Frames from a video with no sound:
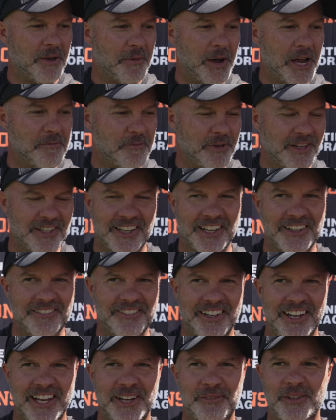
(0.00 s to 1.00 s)
My
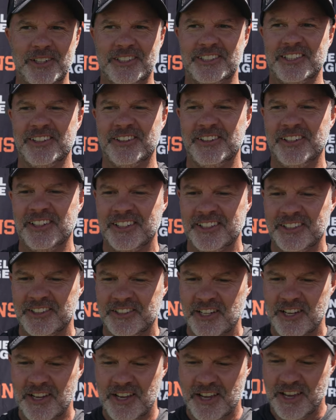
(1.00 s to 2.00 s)
beloved Edmonton
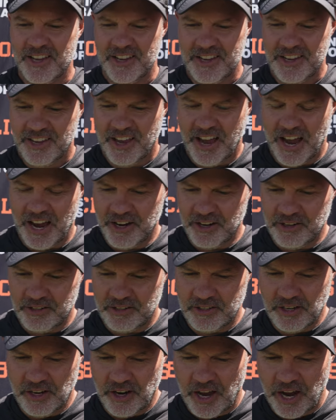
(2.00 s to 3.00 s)
Oilers.
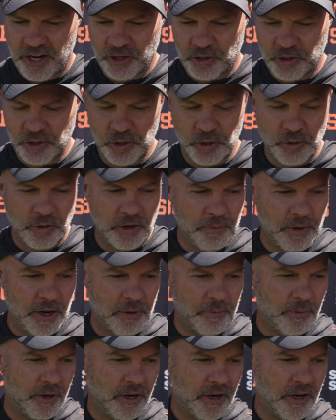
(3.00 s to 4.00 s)
I do
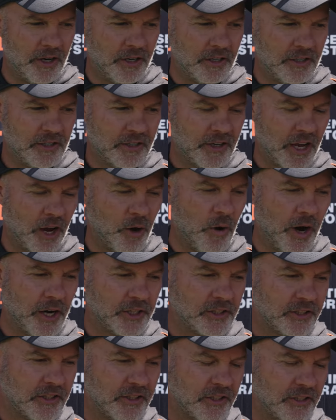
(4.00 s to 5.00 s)
remember I
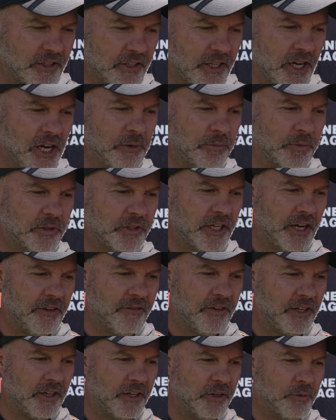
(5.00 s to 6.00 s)
watched this game
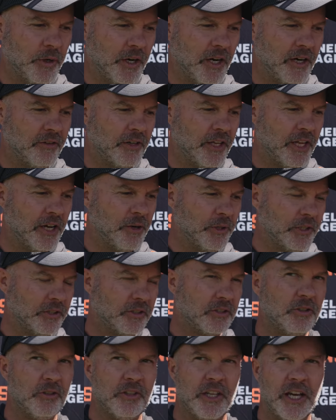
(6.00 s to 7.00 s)
7 and whatever that was,
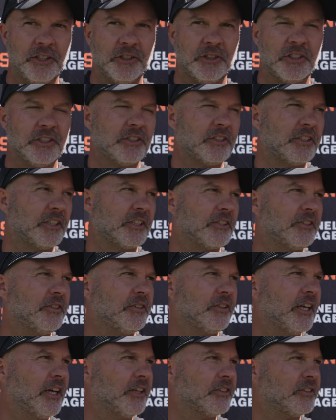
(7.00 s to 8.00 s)
2006,
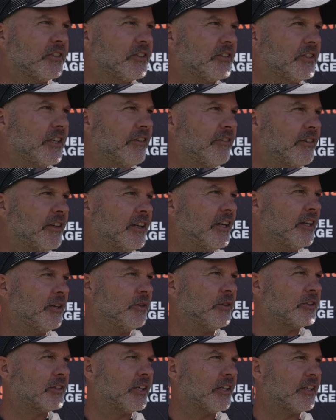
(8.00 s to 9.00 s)
2007, and it
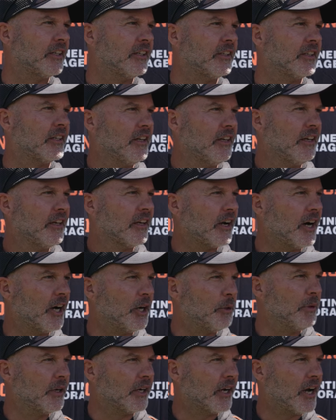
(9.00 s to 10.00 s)
was like a
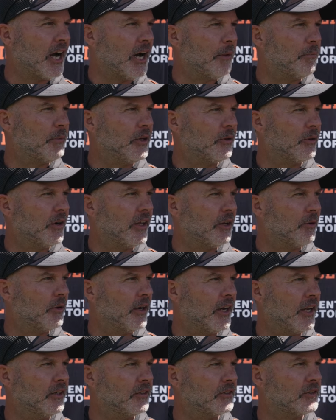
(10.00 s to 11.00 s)
carbon copy where they were
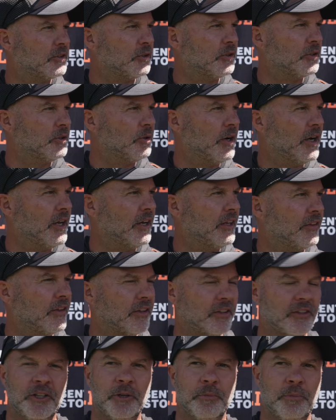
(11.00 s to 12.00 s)
down 2-1 in the
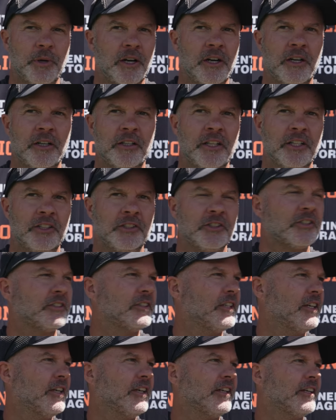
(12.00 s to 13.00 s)
third period and they just
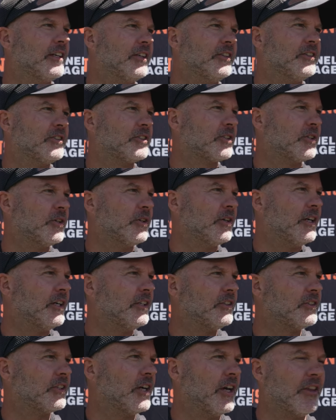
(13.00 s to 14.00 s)
couldn't score.
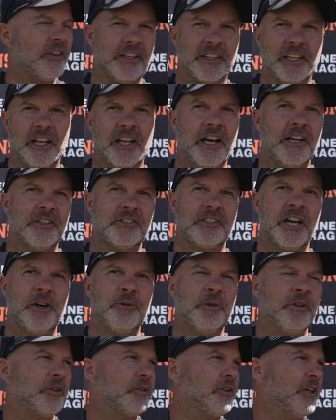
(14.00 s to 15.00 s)
So I think they lost that
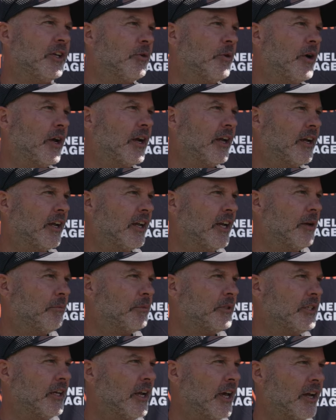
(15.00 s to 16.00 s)
one 3-1 on an
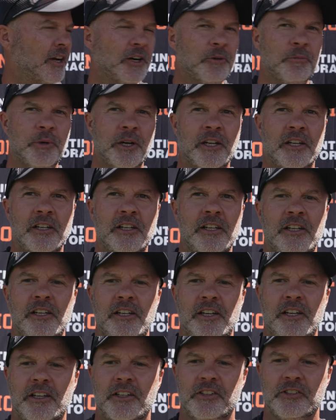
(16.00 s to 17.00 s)
empty netter, but
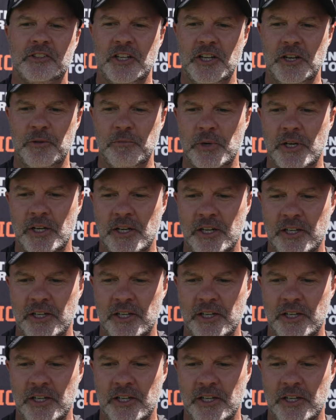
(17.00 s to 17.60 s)
same